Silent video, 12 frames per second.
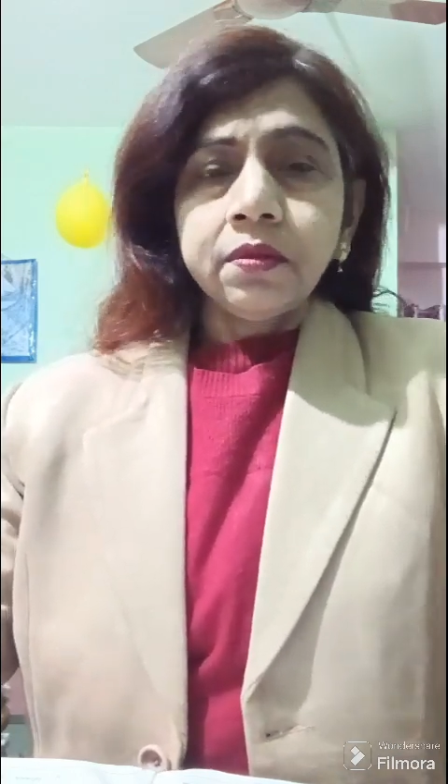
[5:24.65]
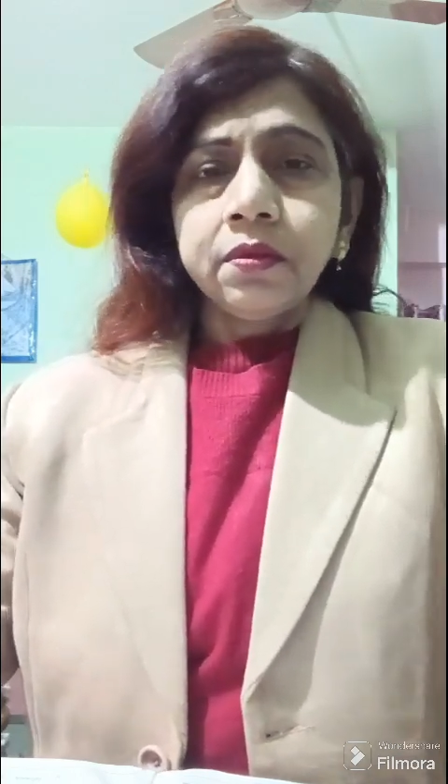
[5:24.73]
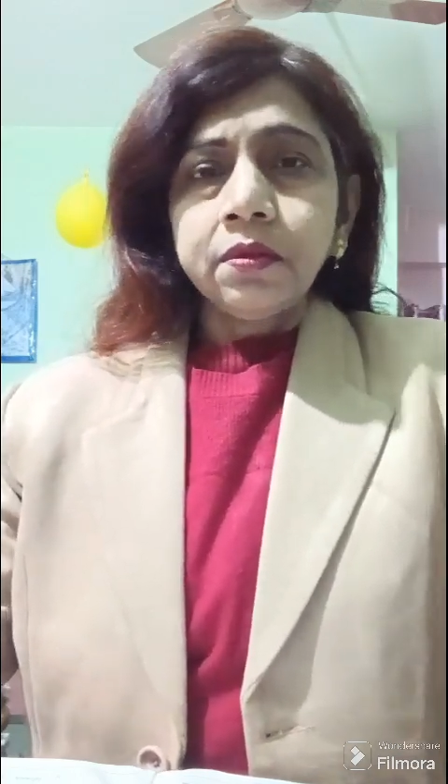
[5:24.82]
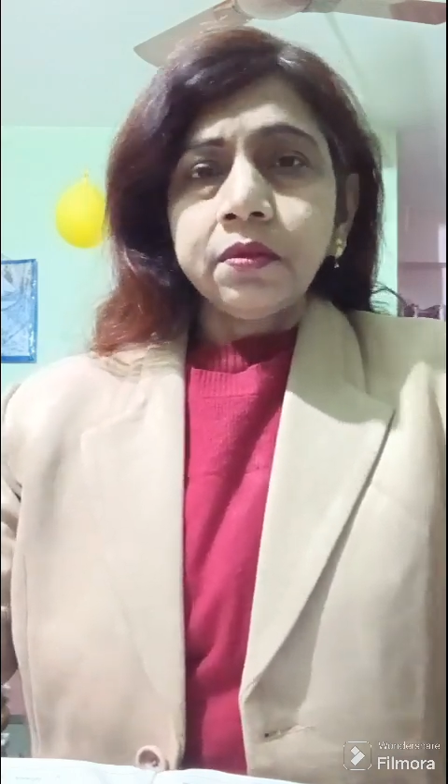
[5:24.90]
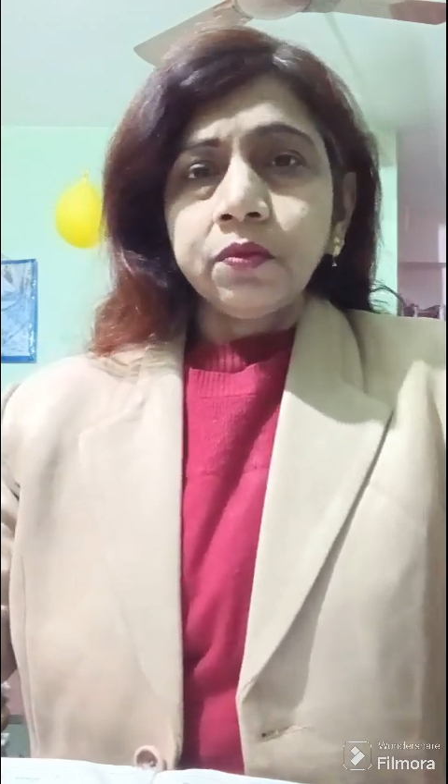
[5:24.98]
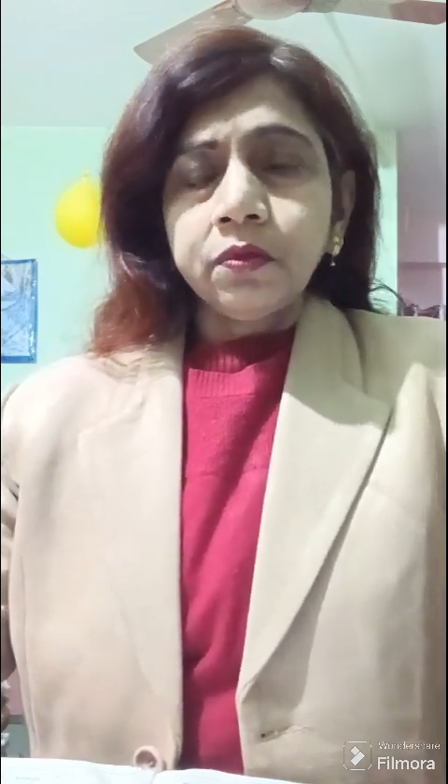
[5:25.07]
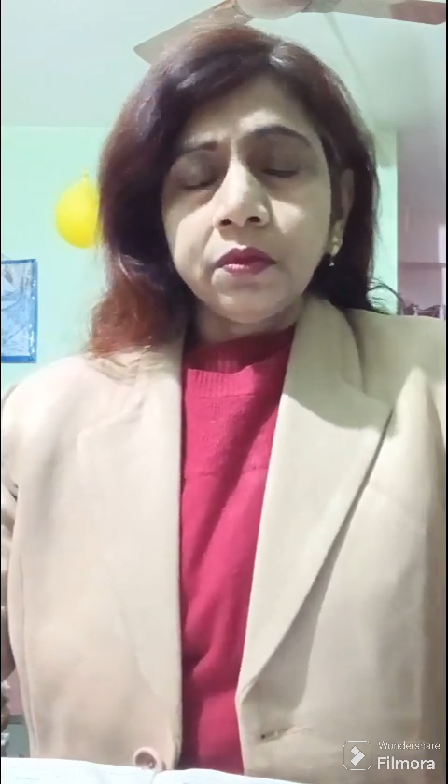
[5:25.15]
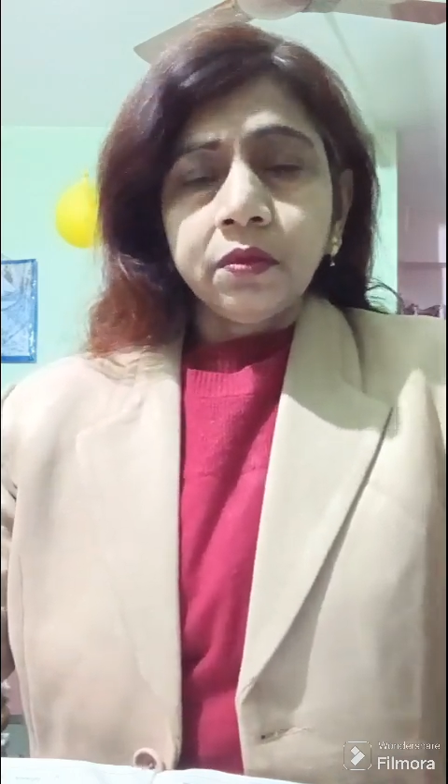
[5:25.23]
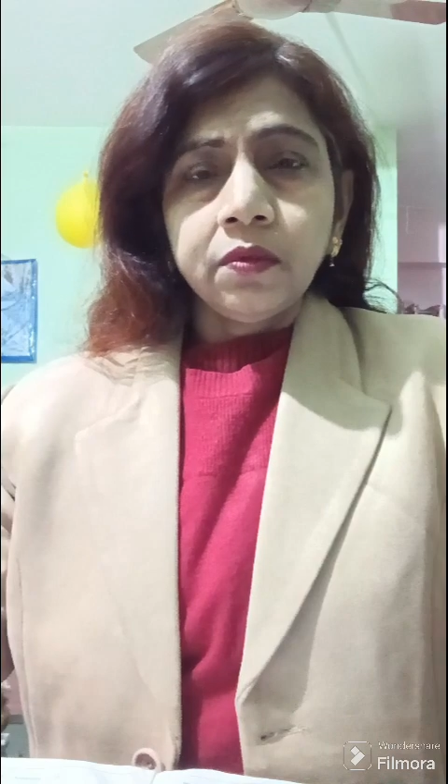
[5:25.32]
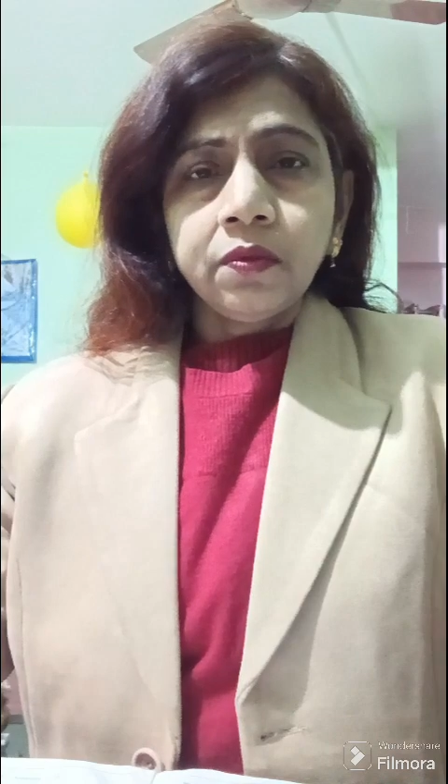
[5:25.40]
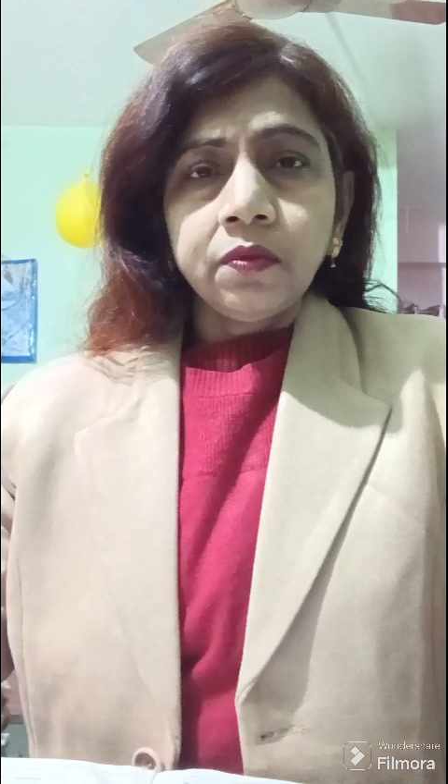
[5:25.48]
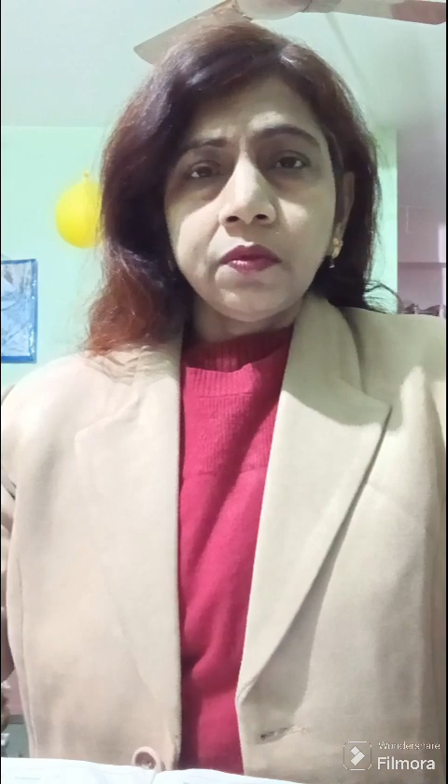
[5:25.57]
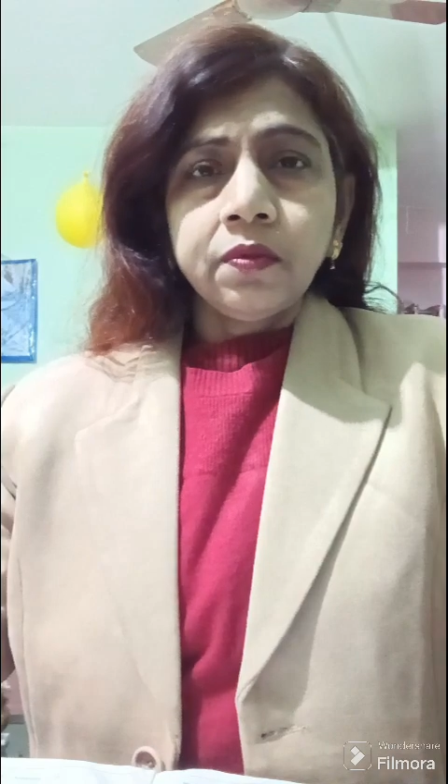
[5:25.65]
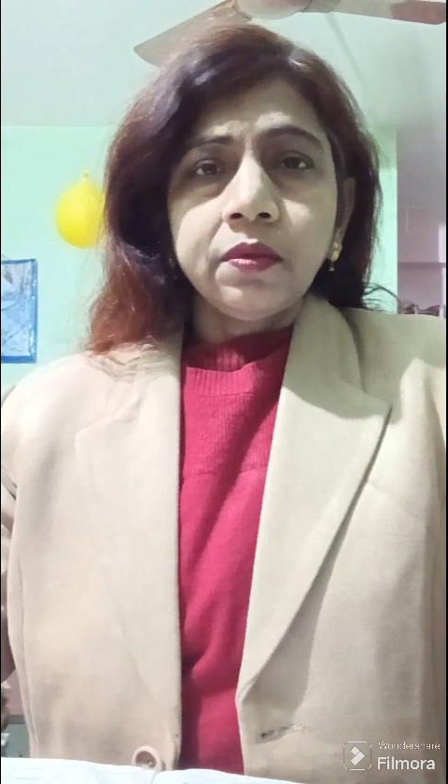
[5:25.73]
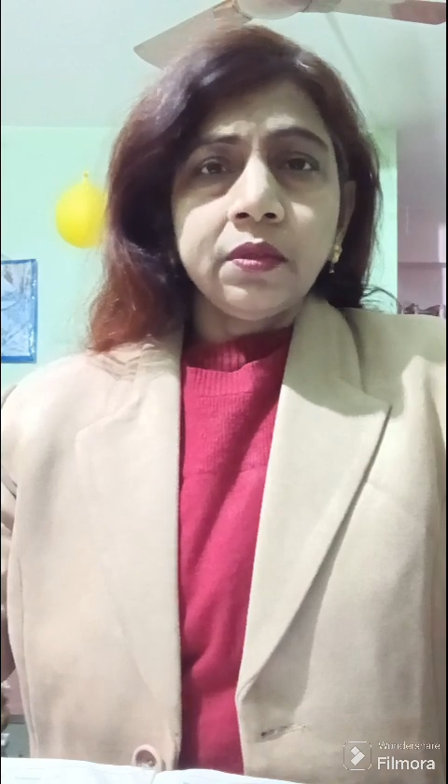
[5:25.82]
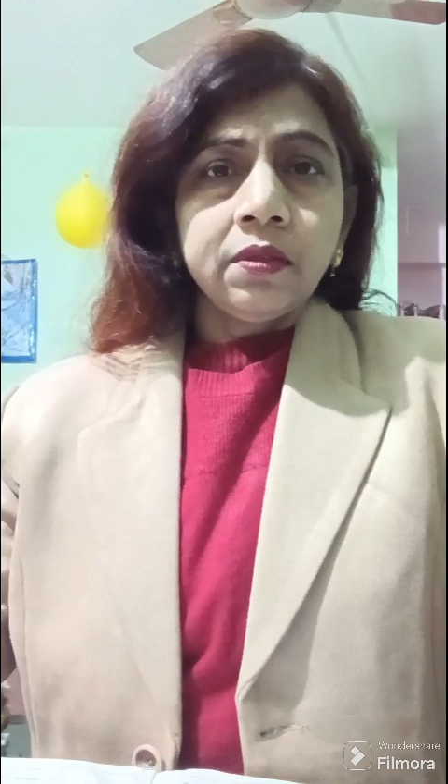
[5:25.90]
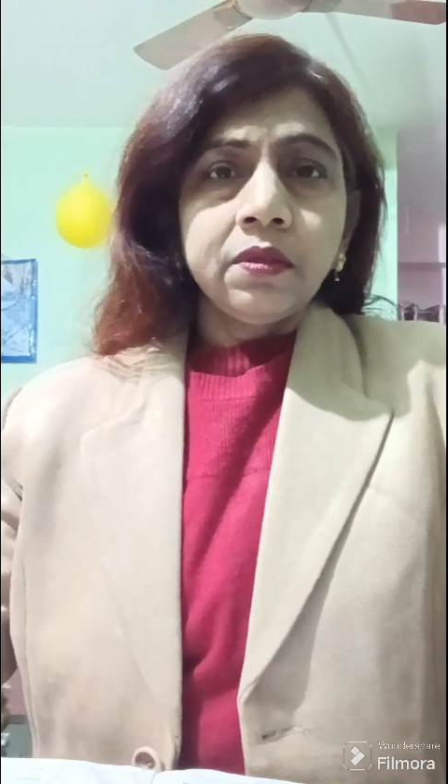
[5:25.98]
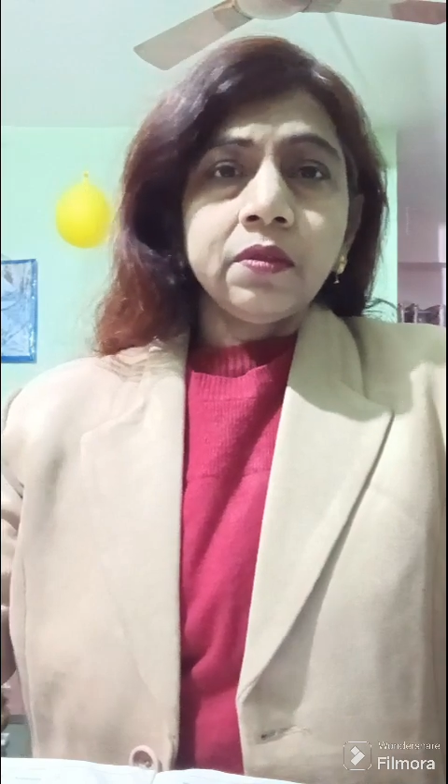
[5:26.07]
and capit
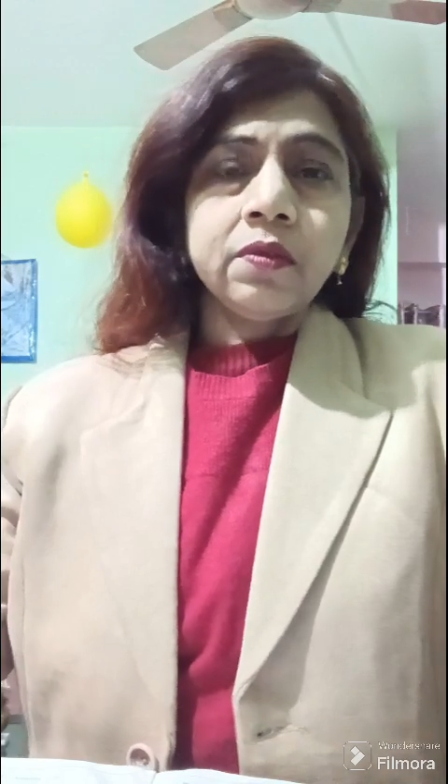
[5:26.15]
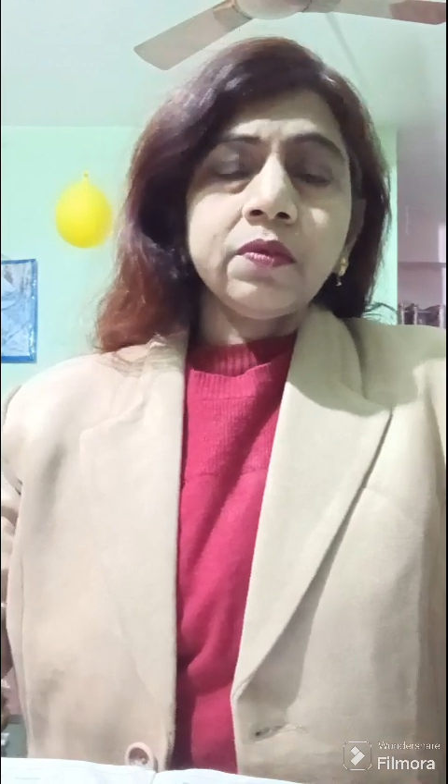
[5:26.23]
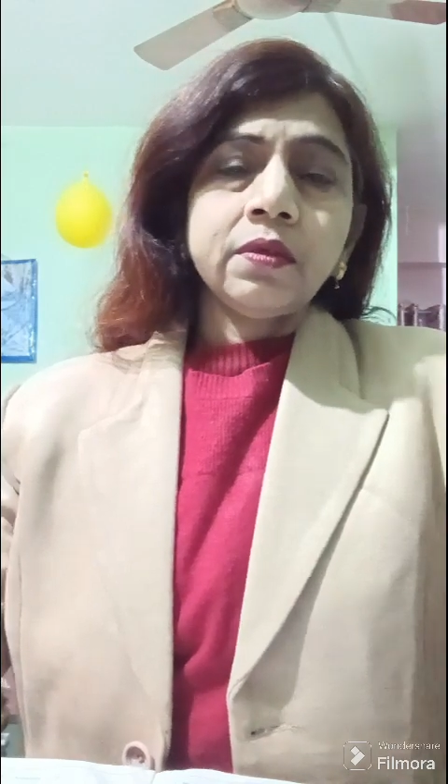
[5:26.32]
formation